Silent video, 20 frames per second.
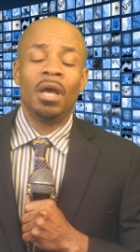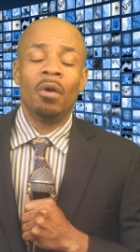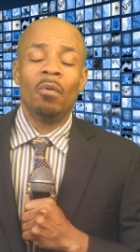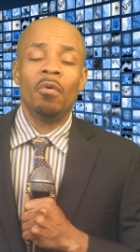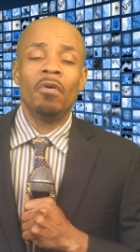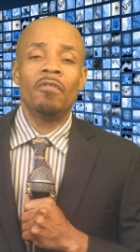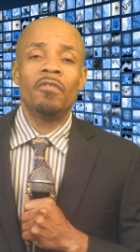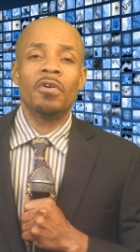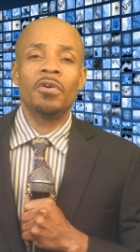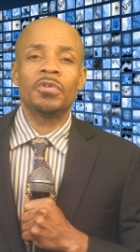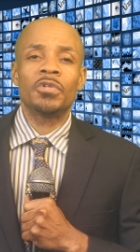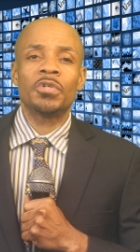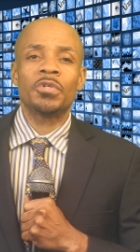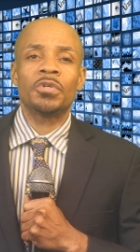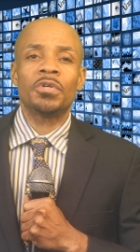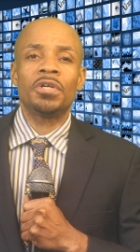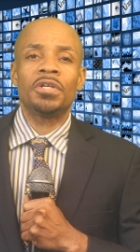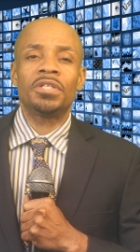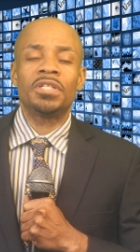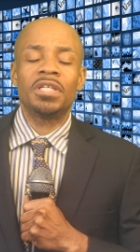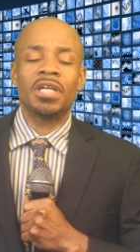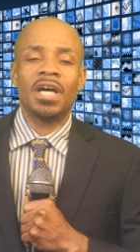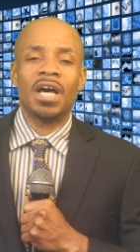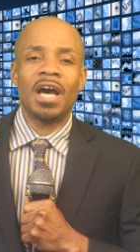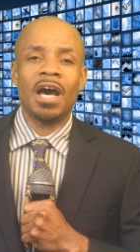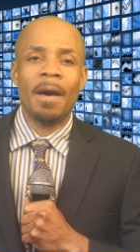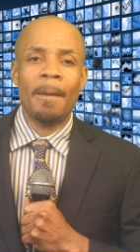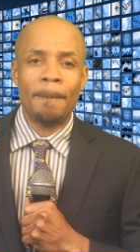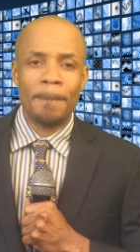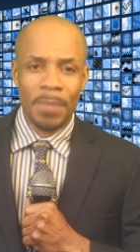Well, folks, those are our
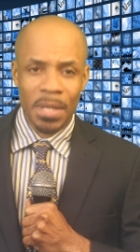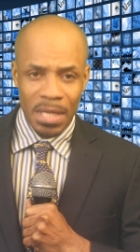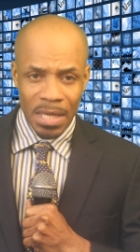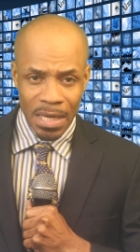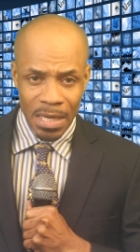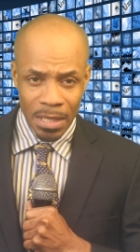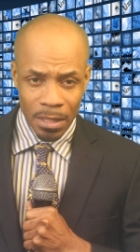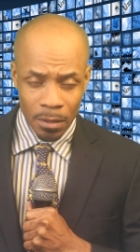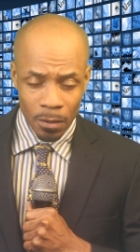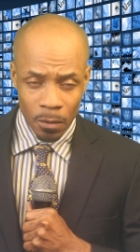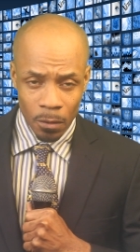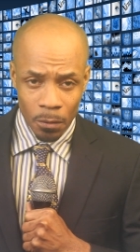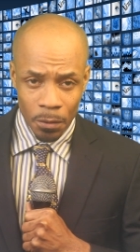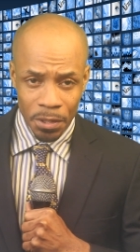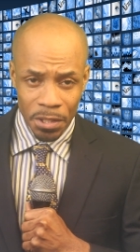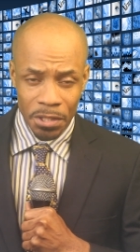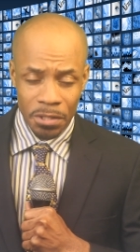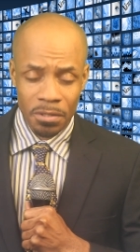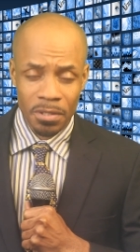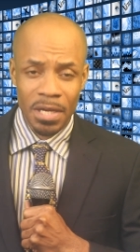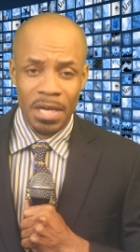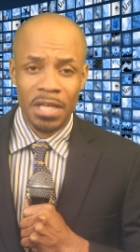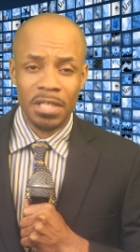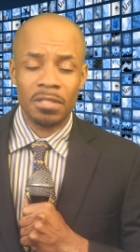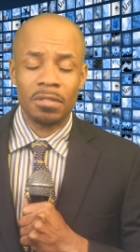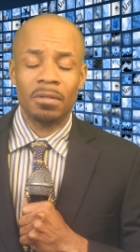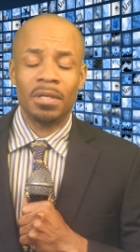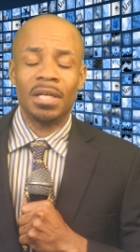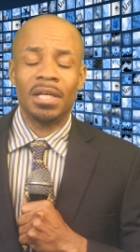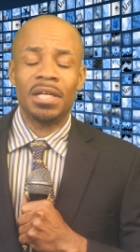top eight local and
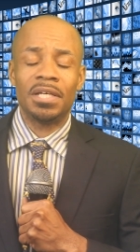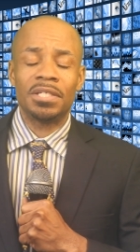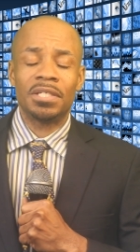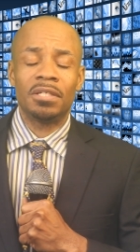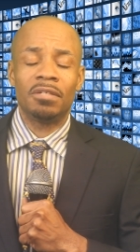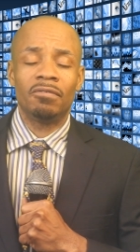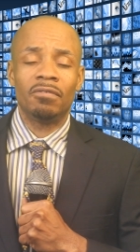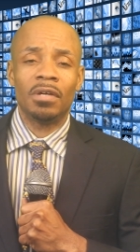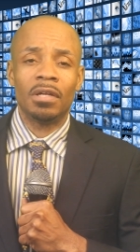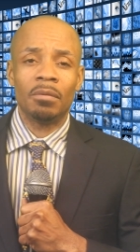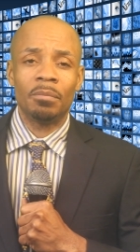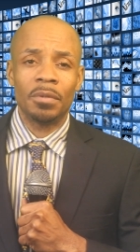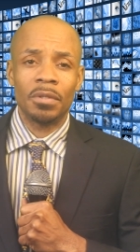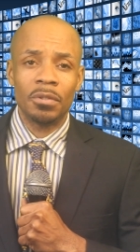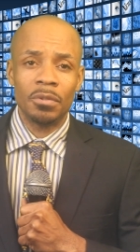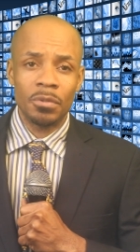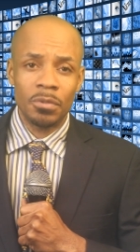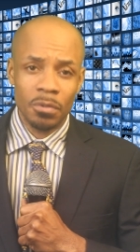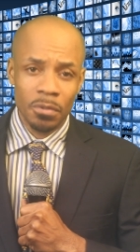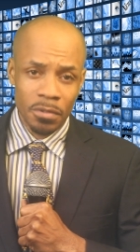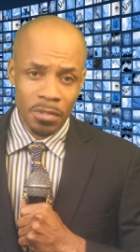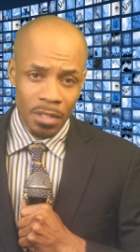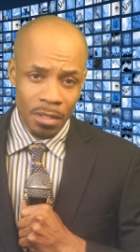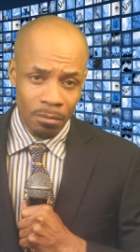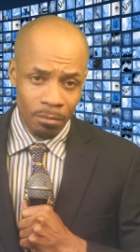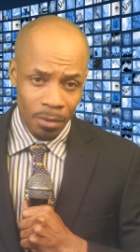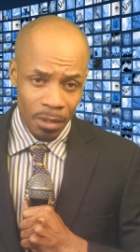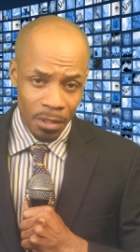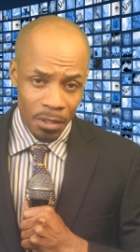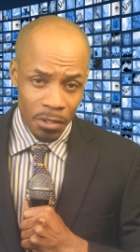international headlines and developing news stories that
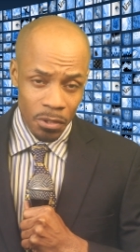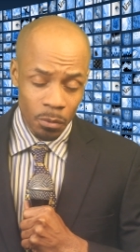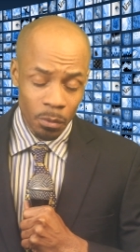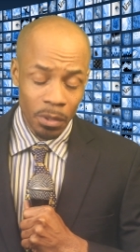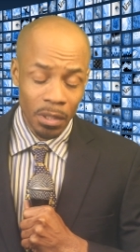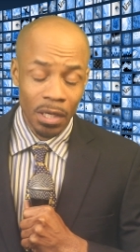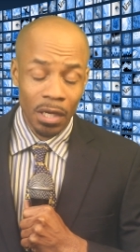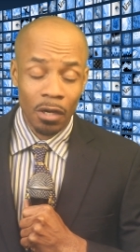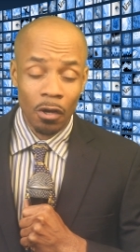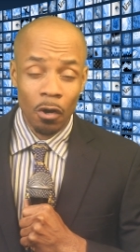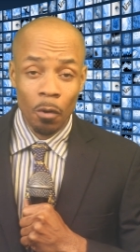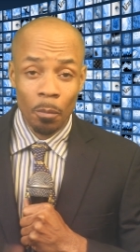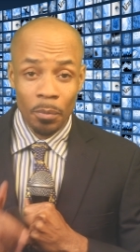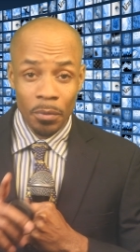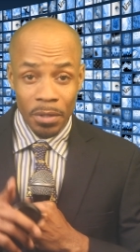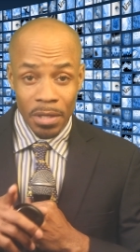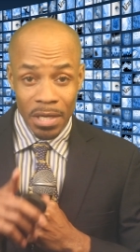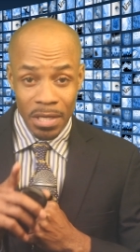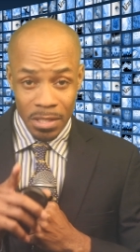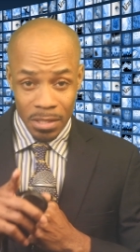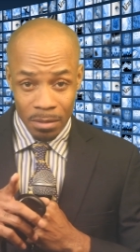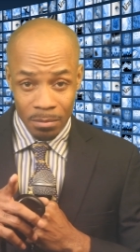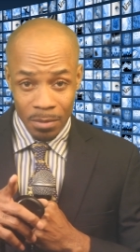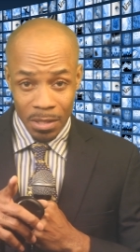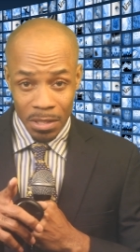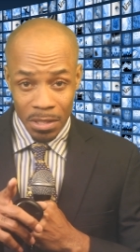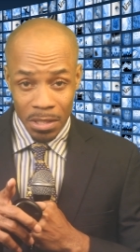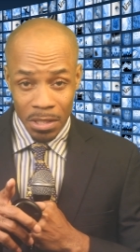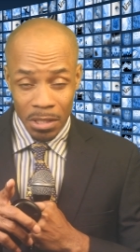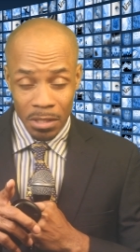I made this week. I hope you got something
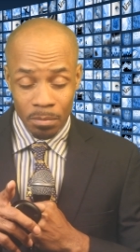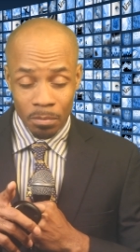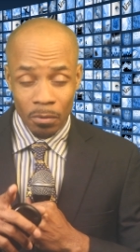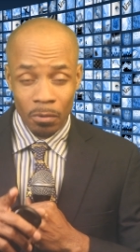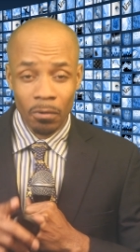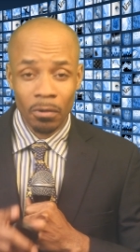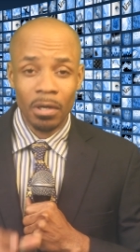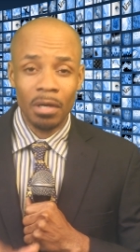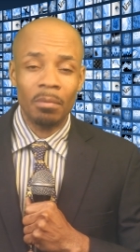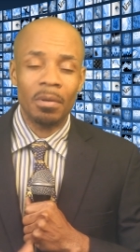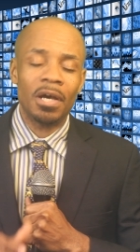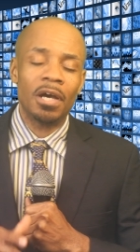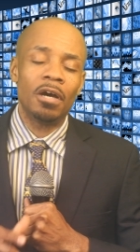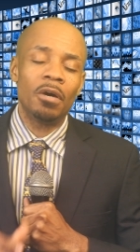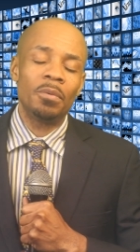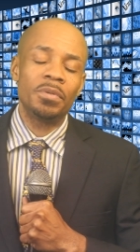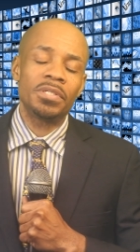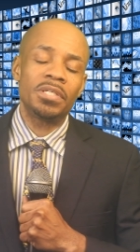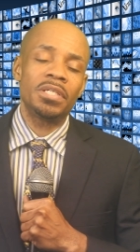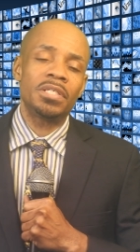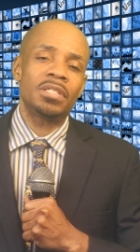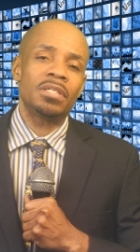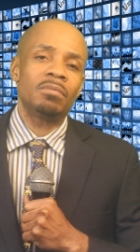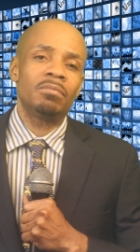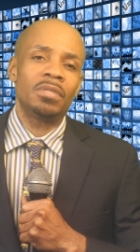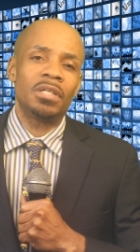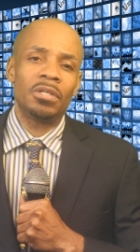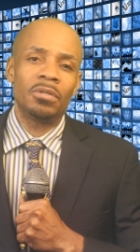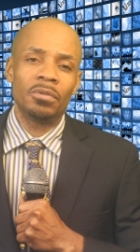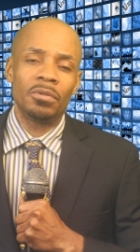out of today's program. I always get
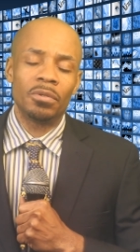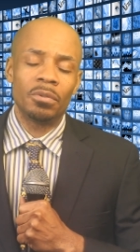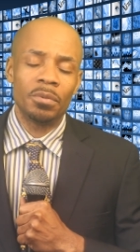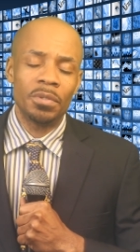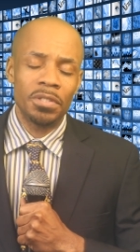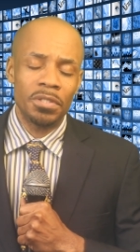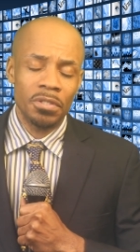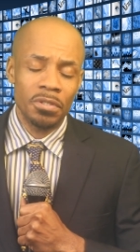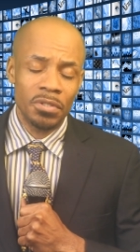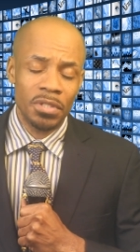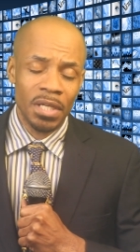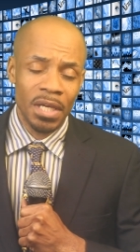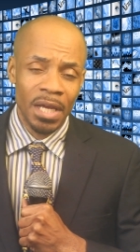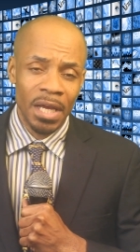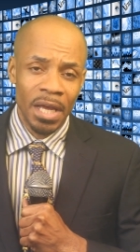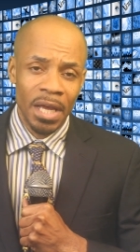something out of the research.